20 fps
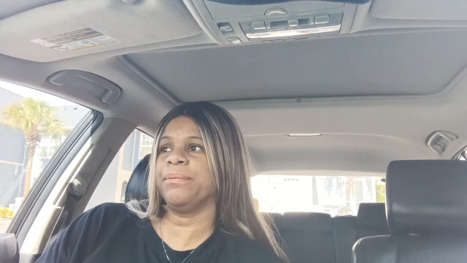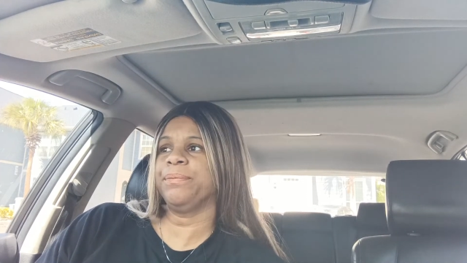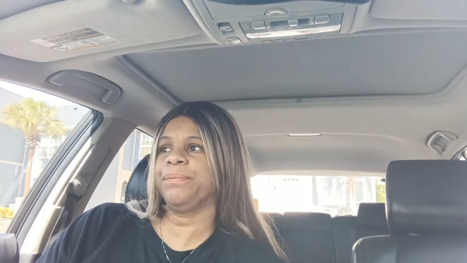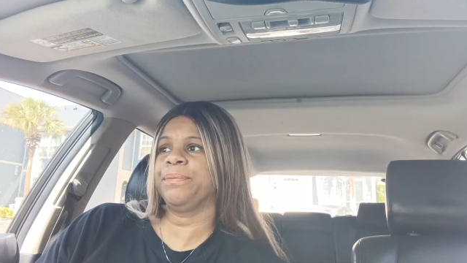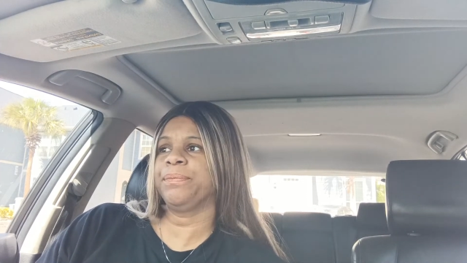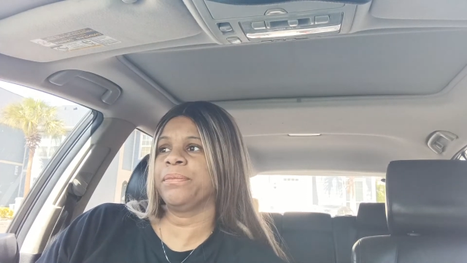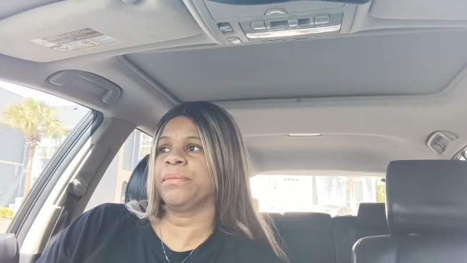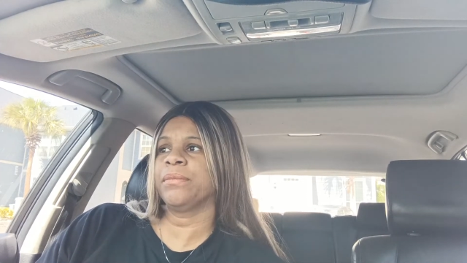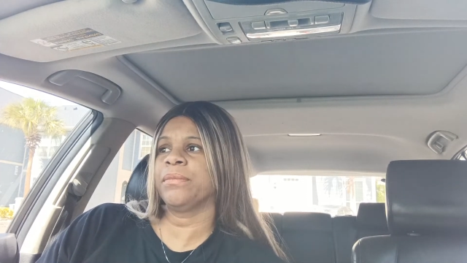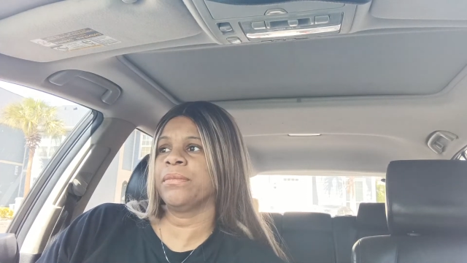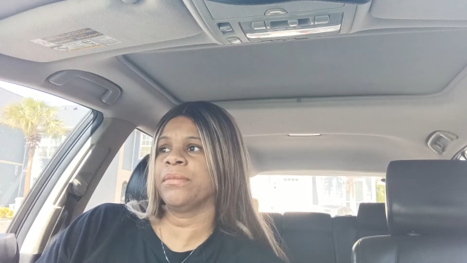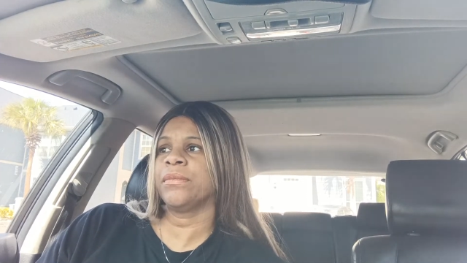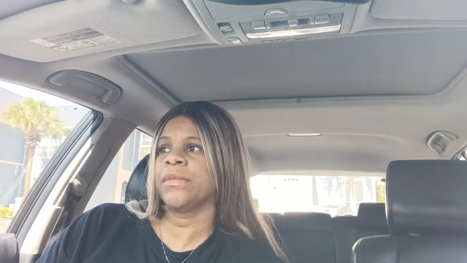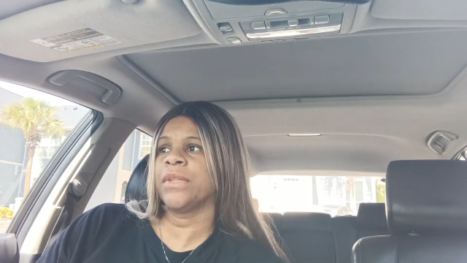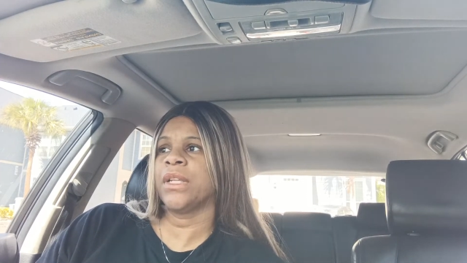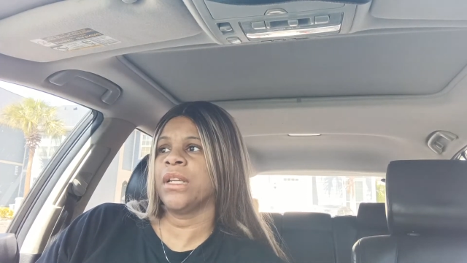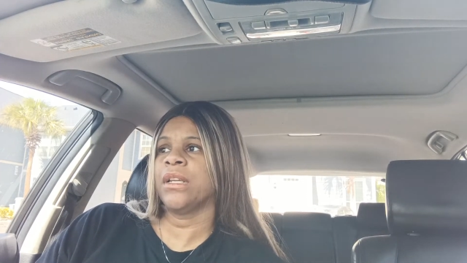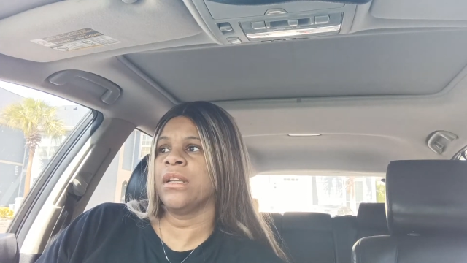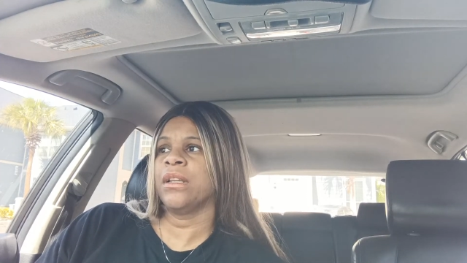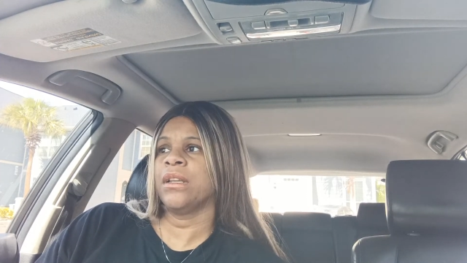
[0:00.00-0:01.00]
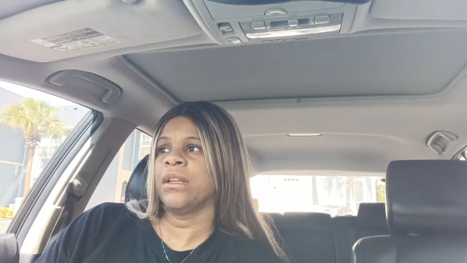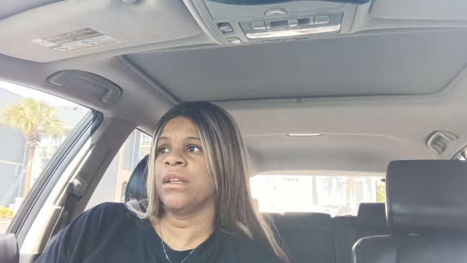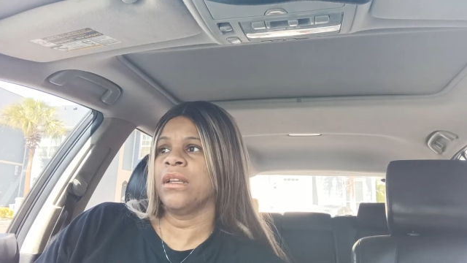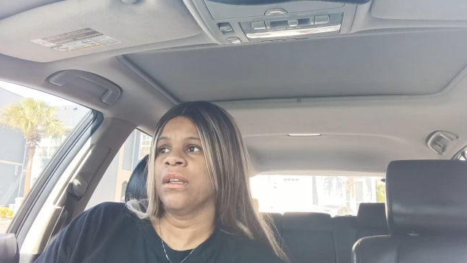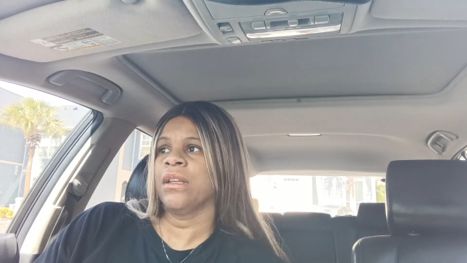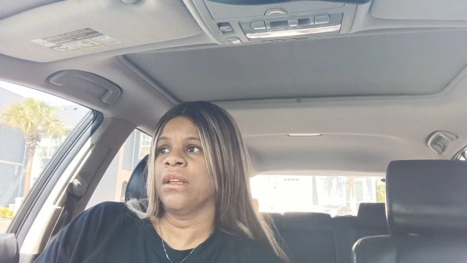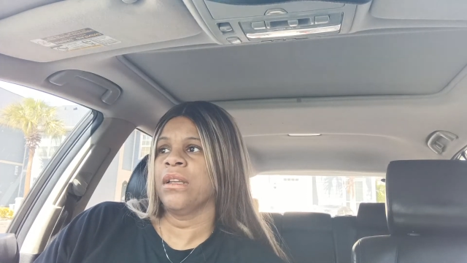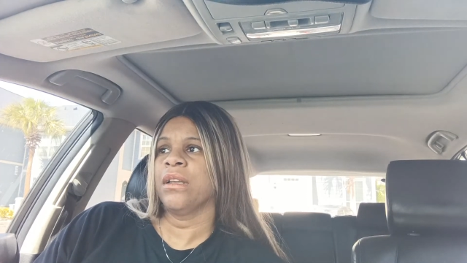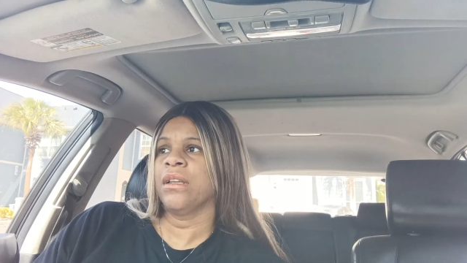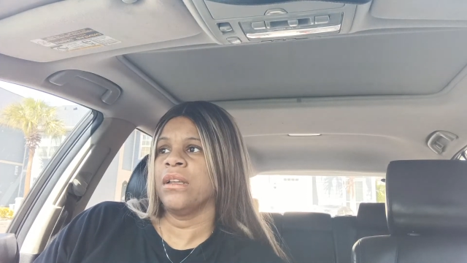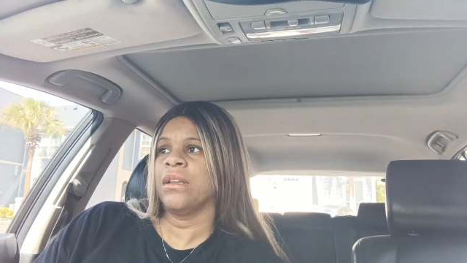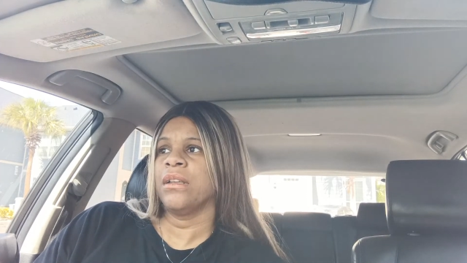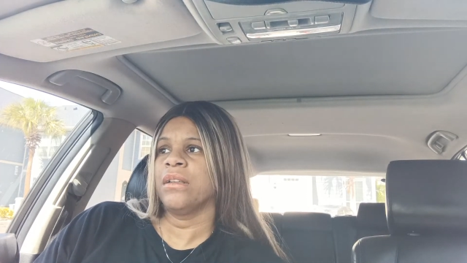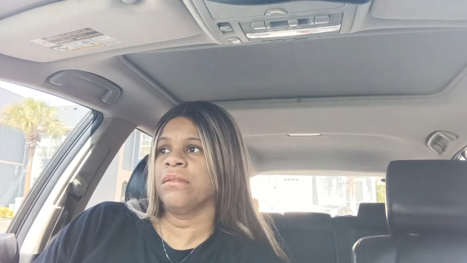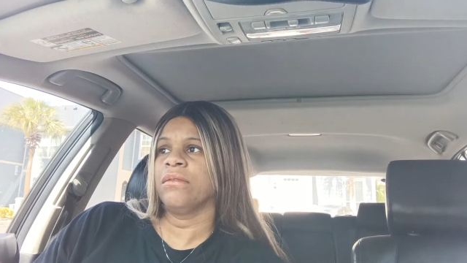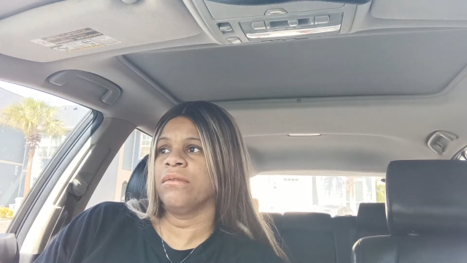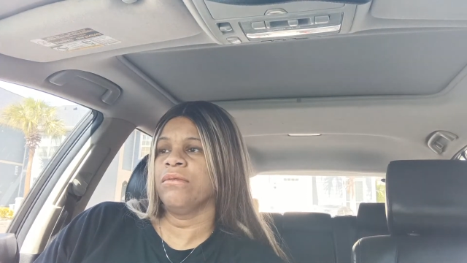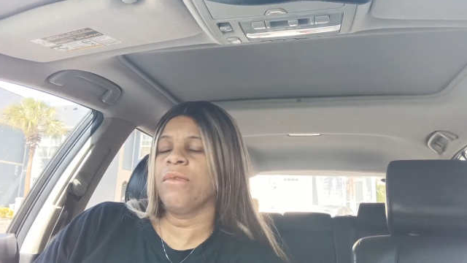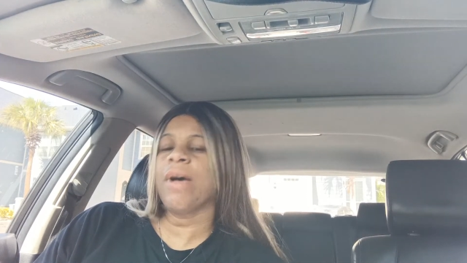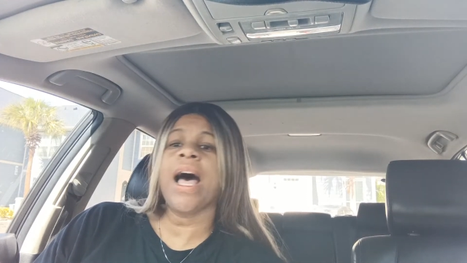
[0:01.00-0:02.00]

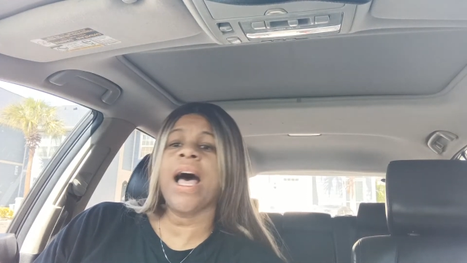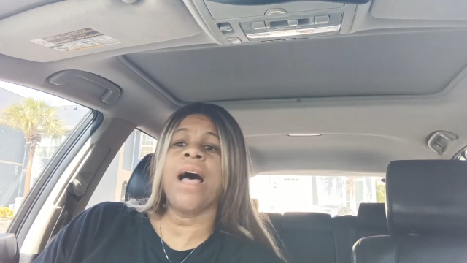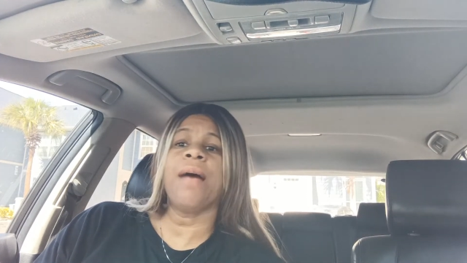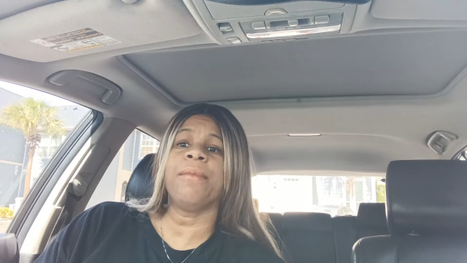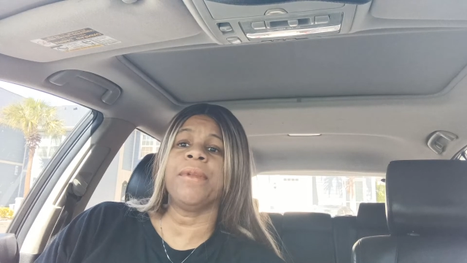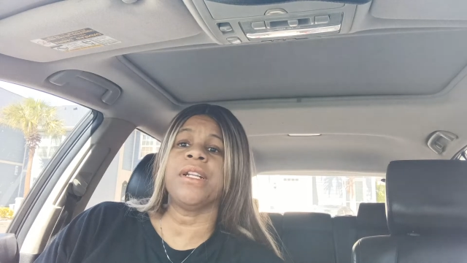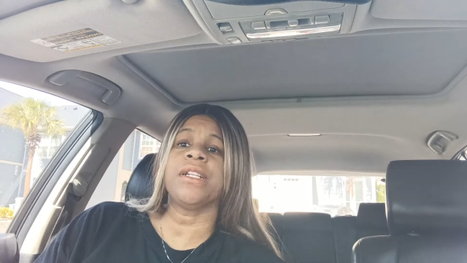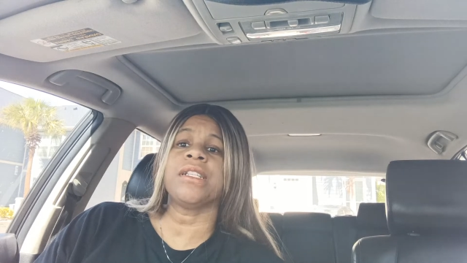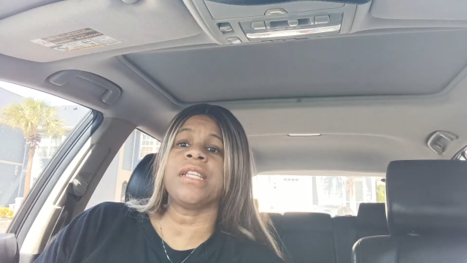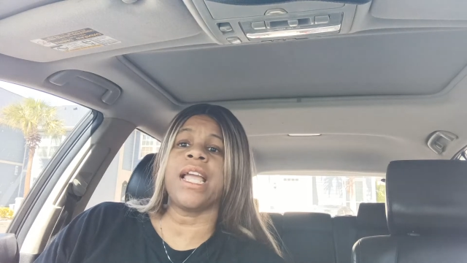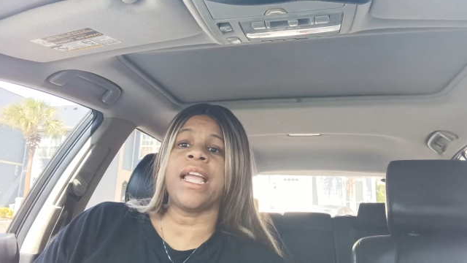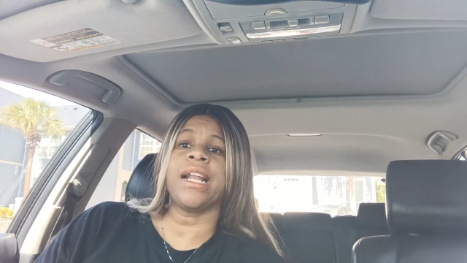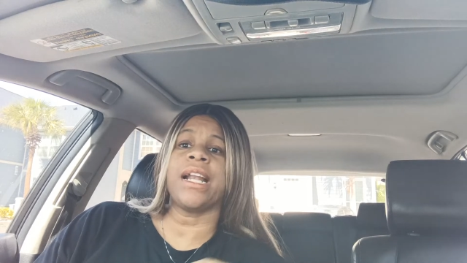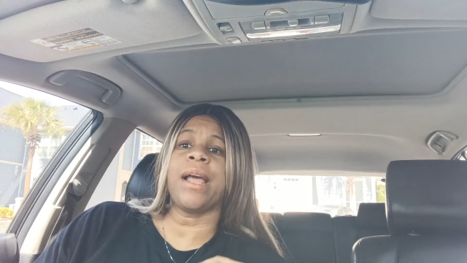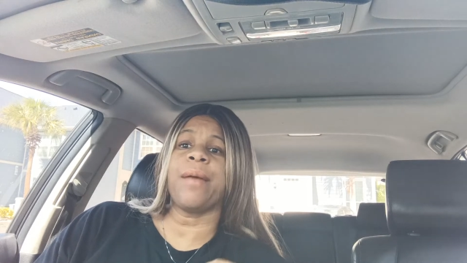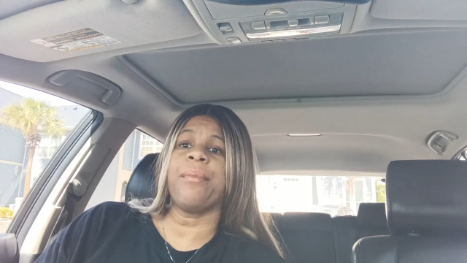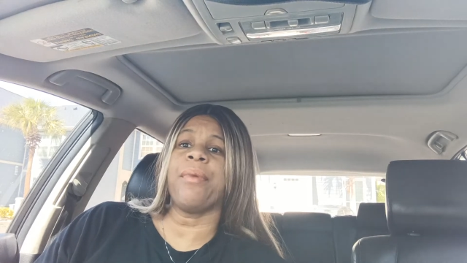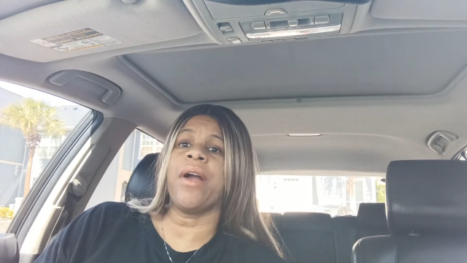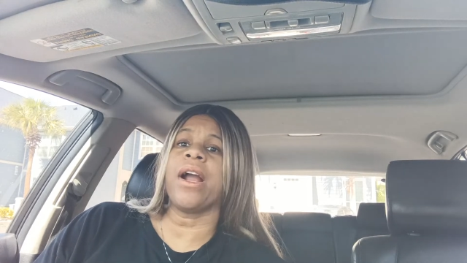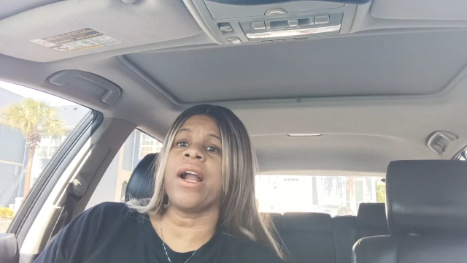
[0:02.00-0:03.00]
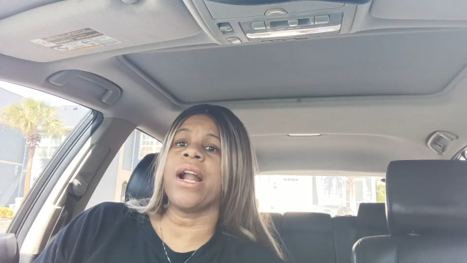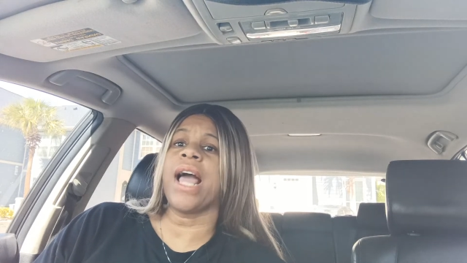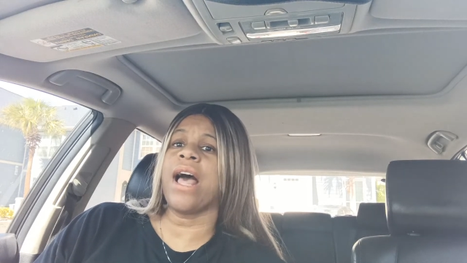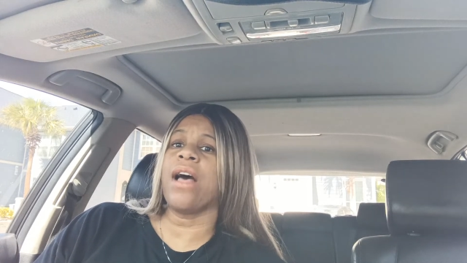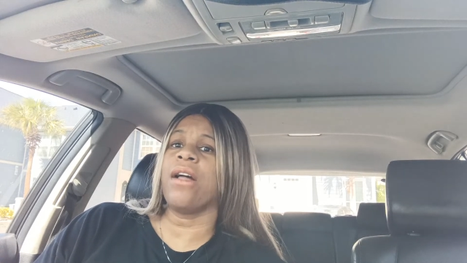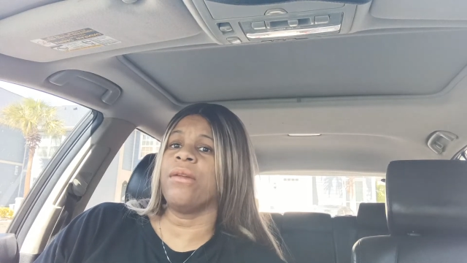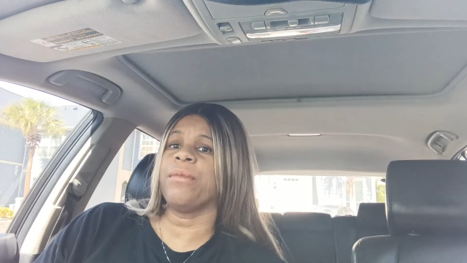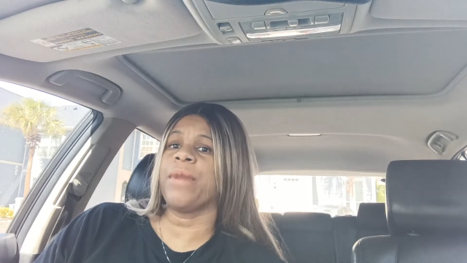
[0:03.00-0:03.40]
I'm gonna take that part out.